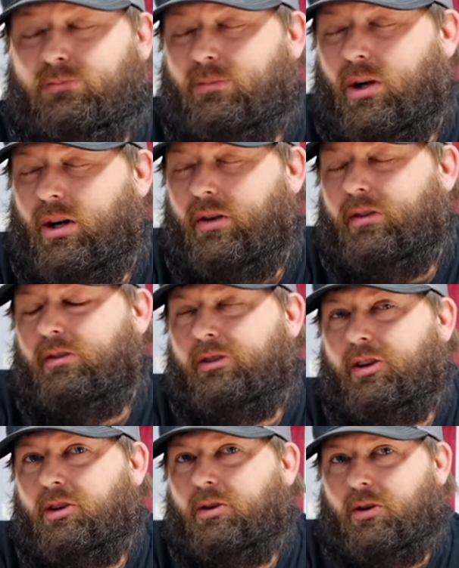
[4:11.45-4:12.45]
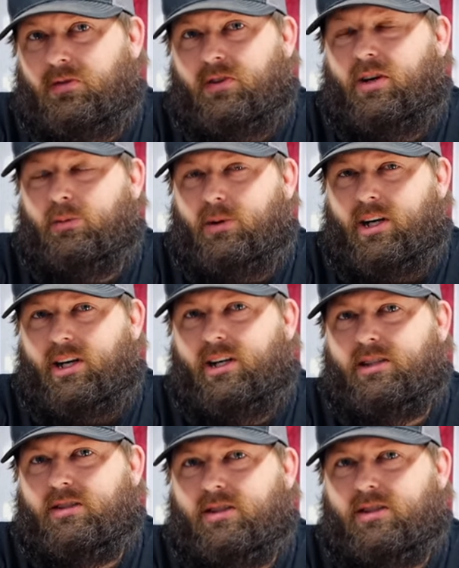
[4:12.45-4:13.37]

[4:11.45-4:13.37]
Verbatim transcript: month or two, you're falling behind.